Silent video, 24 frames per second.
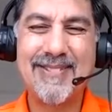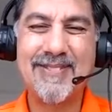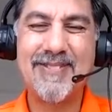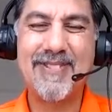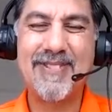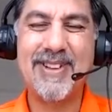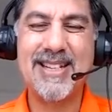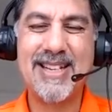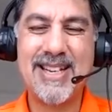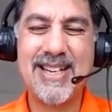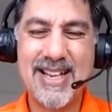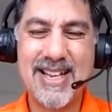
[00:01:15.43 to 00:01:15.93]

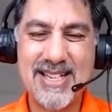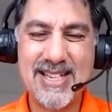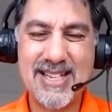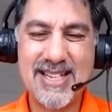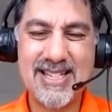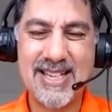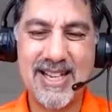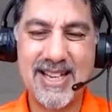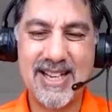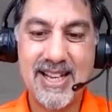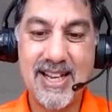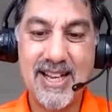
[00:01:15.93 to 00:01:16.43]

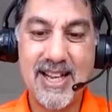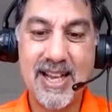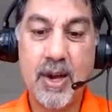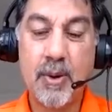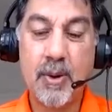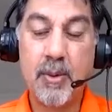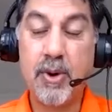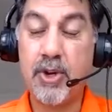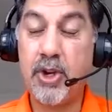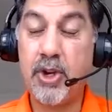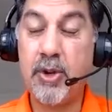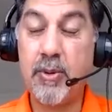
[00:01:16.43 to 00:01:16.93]
Fantastic.
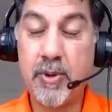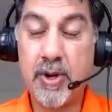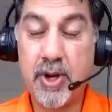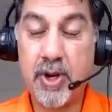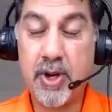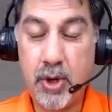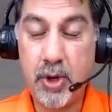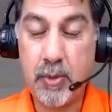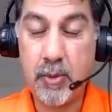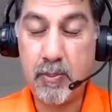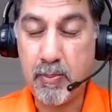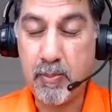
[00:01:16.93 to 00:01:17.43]
Well, you
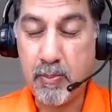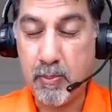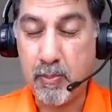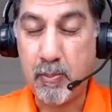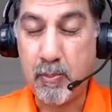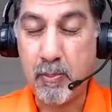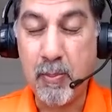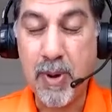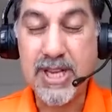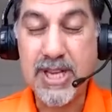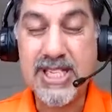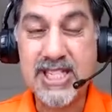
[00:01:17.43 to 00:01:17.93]

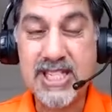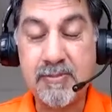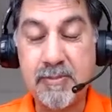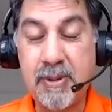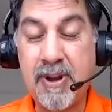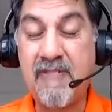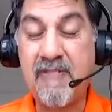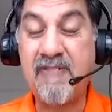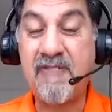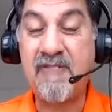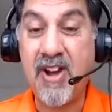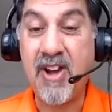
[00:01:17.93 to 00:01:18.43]
must have
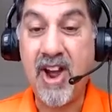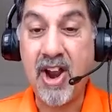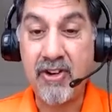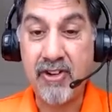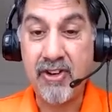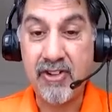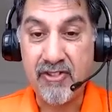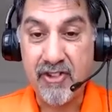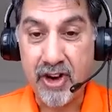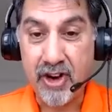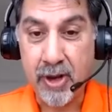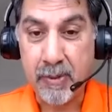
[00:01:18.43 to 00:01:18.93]
been
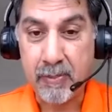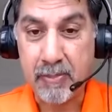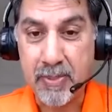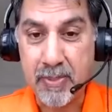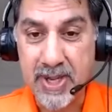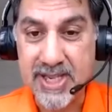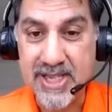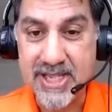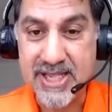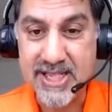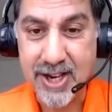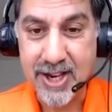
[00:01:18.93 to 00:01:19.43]
very, very
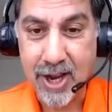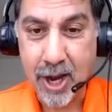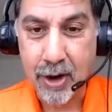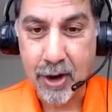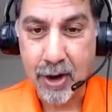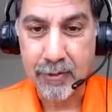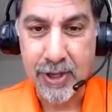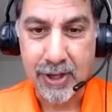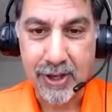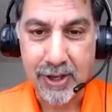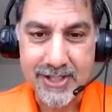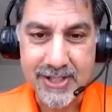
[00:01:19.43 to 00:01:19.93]
busy
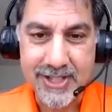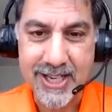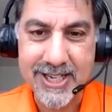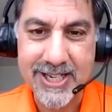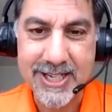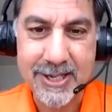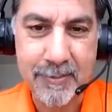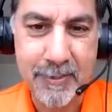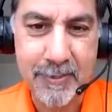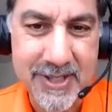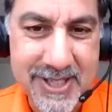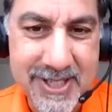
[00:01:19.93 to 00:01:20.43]
over the last
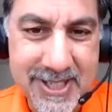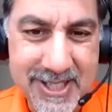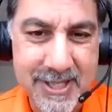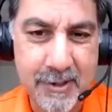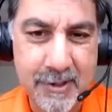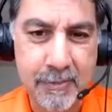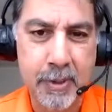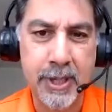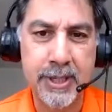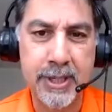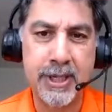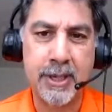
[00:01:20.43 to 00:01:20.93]
18 months since
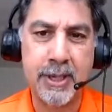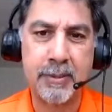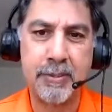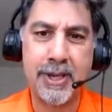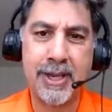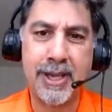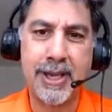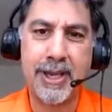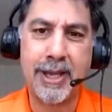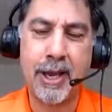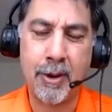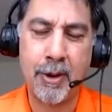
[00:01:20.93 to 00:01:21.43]
the
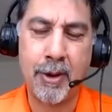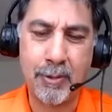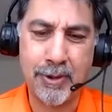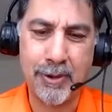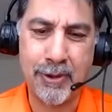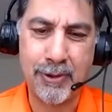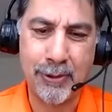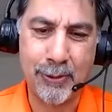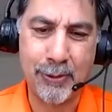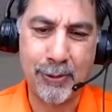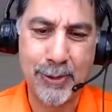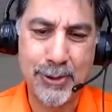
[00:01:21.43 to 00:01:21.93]
pandemic hit, I would
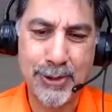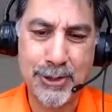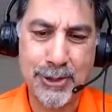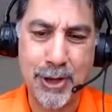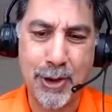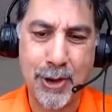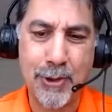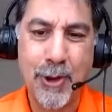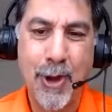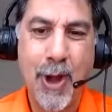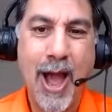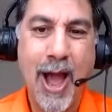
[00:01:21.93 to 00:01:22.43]
have thought.
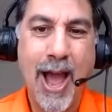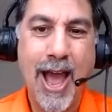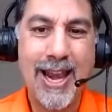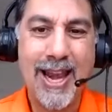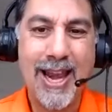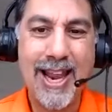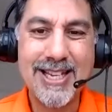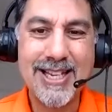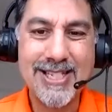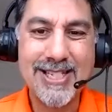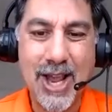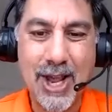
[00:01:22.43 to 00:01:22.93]
So let's